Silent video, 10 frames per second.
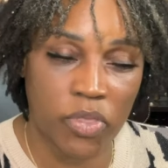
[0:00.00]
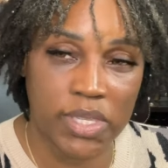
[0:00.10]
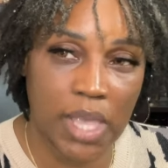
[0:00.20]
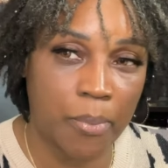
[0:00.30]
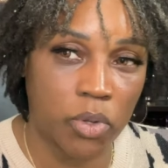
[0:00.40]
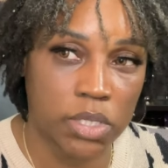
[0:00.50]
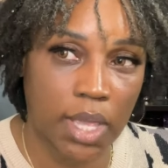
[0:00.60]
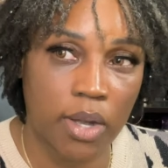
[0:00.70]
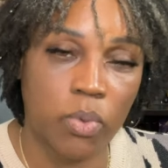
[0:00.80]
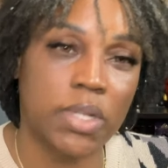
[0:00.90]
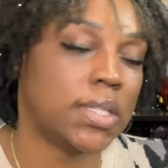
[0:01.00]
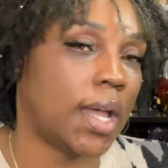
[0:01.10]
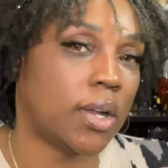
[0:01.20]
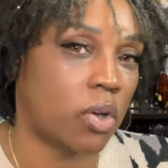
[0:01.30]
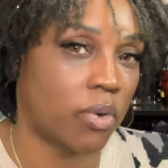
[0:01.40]
The sandalwood is
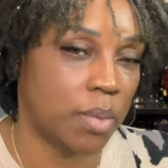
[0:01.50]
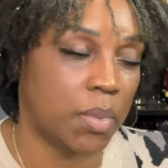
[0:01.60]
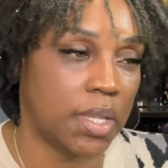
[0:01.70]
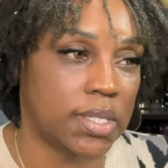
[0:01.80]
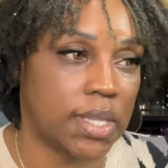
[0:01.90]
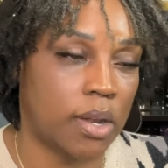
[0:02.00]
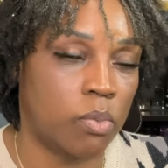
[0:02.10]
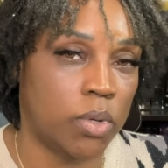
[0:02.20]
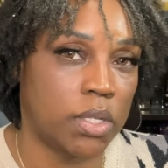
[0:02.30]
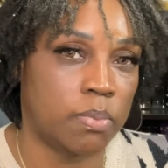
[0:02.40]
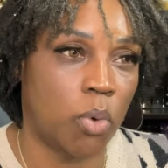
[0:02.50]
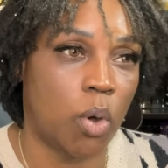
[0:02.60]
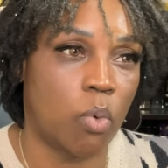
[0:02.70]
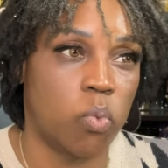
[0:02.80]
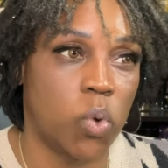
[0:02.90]
not creamy. The sandalwood is
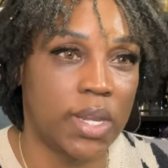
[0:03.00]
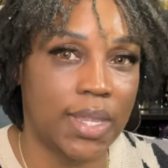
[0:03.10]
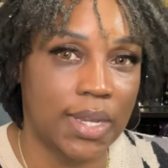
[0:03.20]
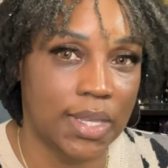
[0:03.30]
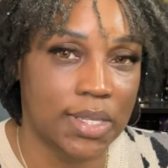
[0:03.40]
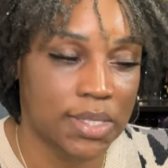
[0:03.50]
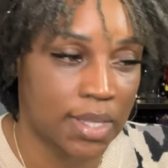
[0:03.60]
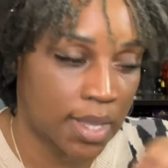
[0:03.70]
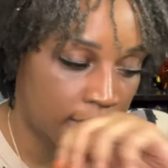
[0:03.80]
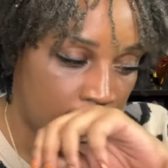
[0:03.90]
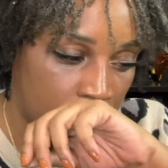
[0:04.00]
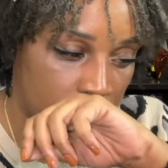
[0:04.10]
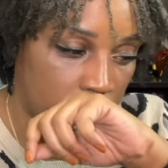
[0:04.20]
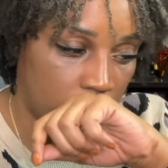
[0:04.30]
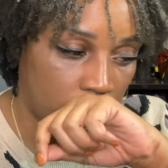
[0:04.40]
more woodiness
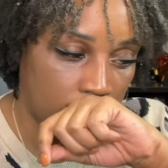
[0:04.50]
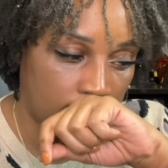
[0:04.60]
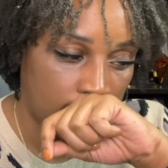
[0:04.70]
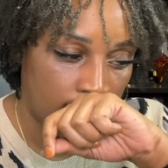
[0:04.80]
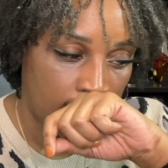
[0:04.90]
to it.